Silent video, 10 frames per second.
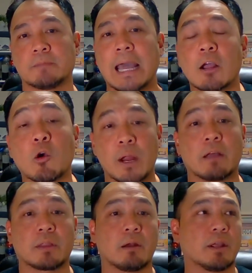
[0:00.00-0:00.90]
category
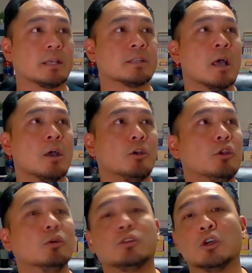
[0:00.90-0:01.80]
out there is
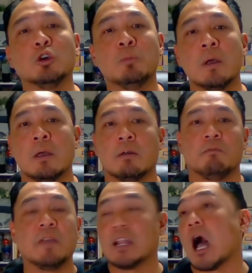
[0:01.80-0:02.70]
YouTube
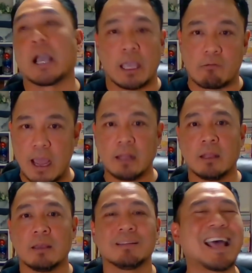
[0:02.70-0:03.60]
vlogging, right?
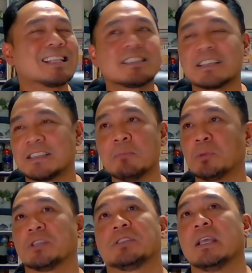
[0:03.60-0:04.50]
That's the
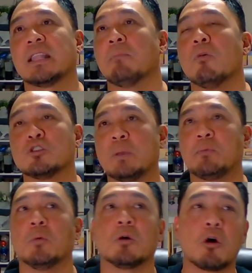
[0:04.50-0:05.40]
simplest thing that most
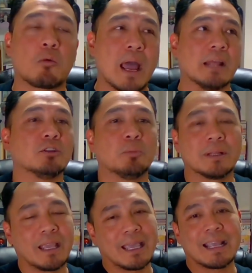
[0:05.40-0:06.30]
people will go right into,
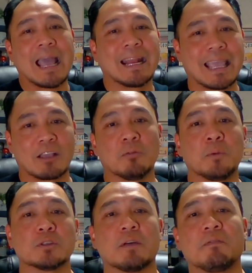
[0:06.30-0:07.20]
but they can kind of get
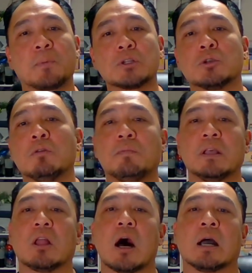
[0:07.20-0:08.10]
confused. A personal
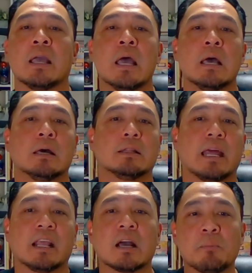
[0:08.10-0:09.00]
vlog
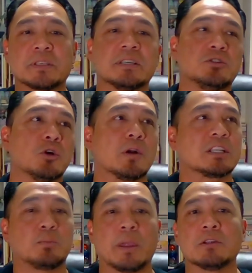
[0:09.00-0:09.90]
that encompasses your
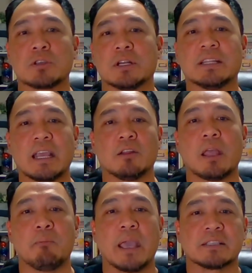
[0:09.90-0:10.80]
experience on a
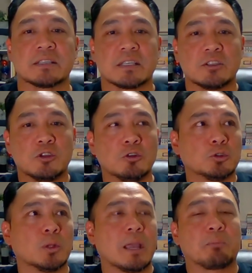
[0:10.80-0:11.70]
day-to-day basis is
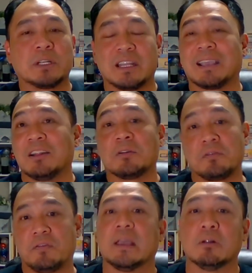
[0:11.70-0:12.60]
usually a particular
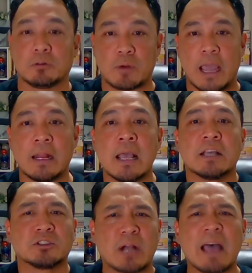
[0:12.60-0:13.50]
field, right?
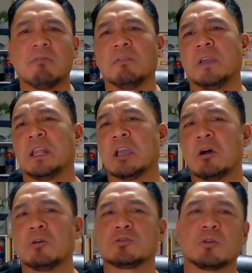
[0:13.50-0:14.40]
Travel
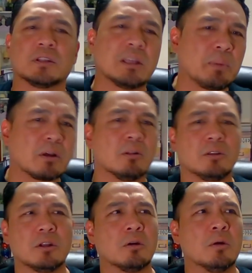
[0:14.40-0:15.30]
videos or a typical,